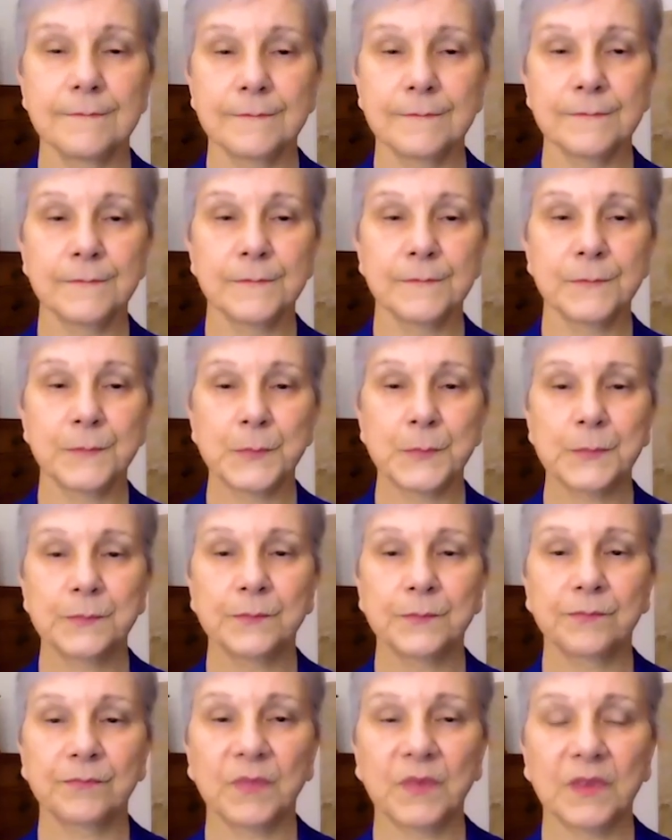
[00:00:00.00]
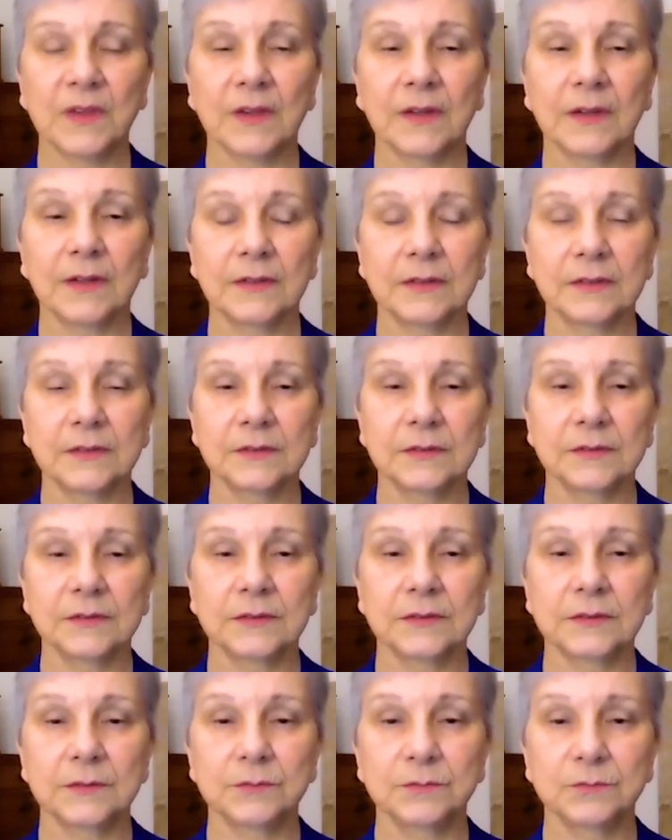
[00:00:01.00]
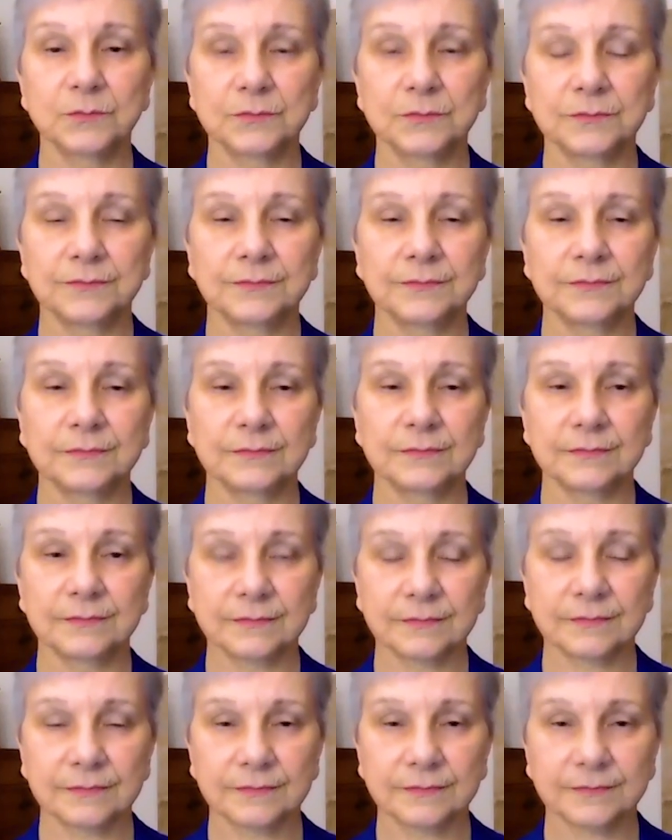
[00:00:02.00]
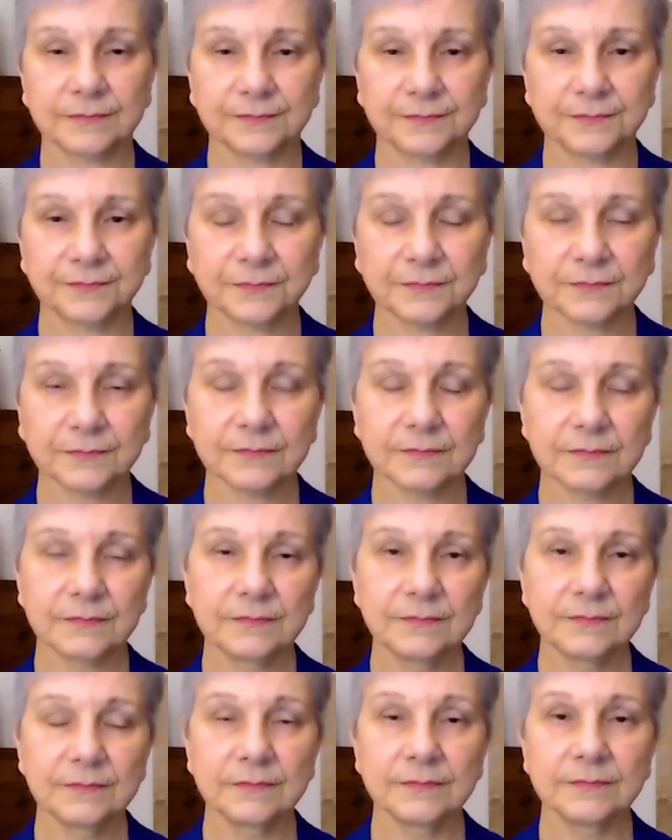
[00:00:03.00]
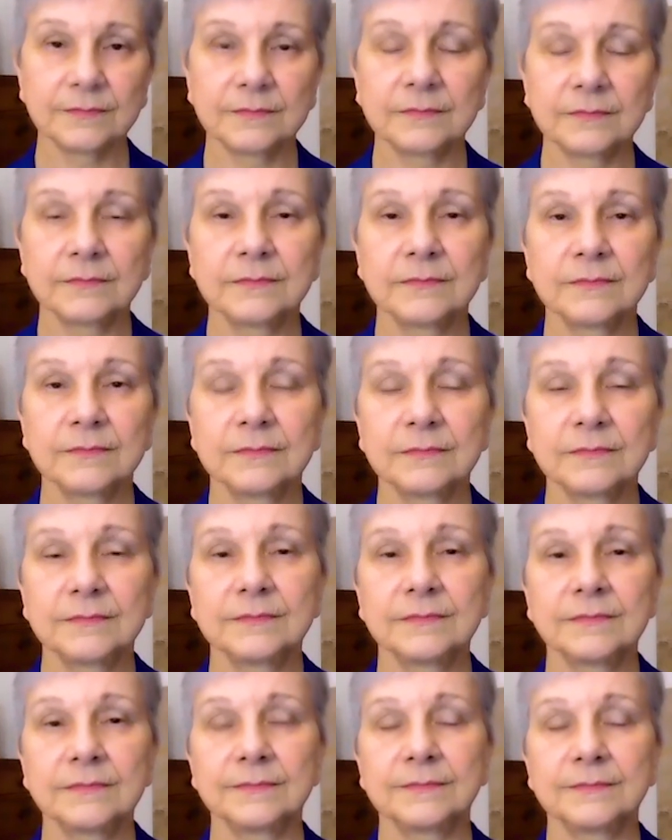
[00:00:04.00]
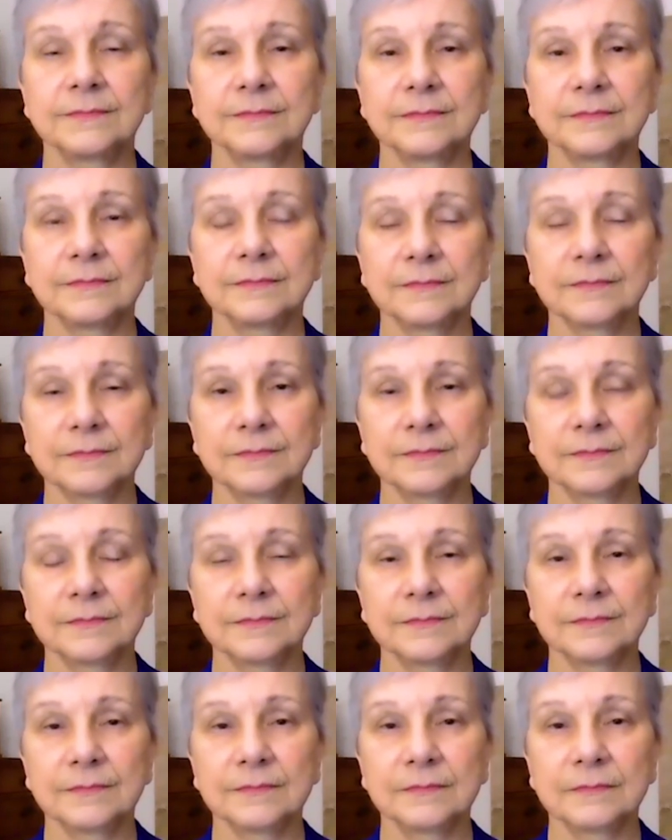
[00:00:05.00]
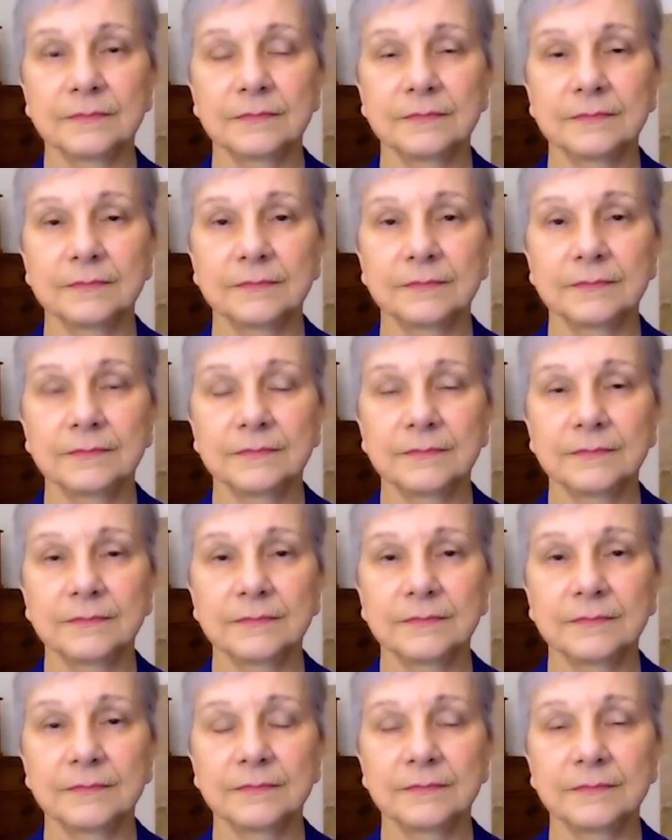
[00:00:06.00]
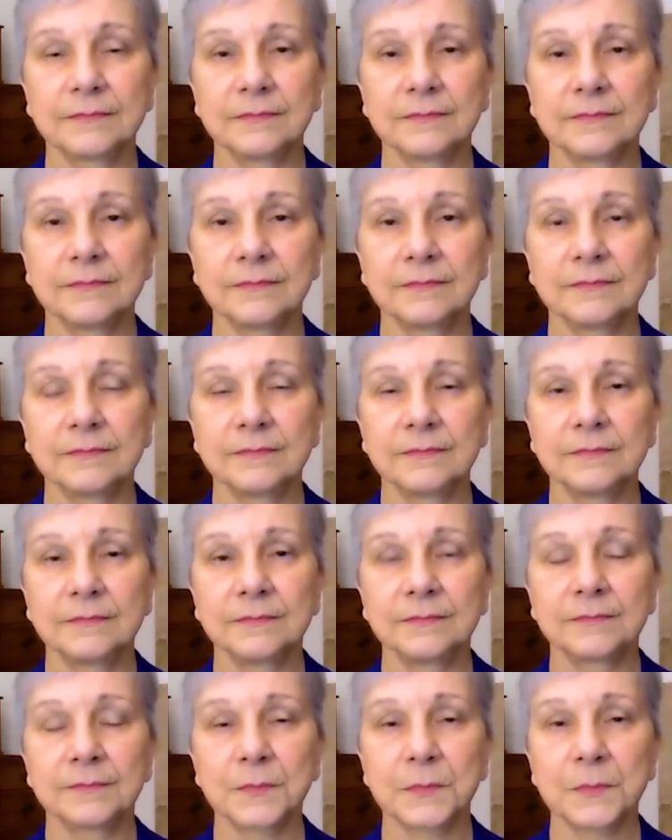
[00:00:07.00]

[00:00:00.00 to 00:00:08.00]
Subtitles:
(silent)